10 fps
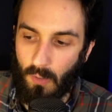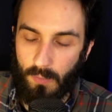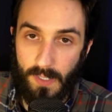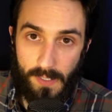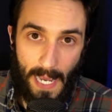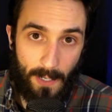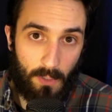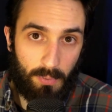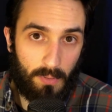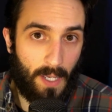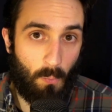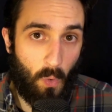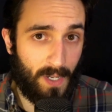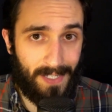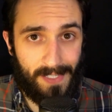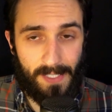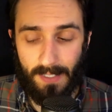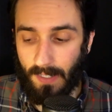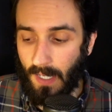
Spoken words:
desirable, and what isn't.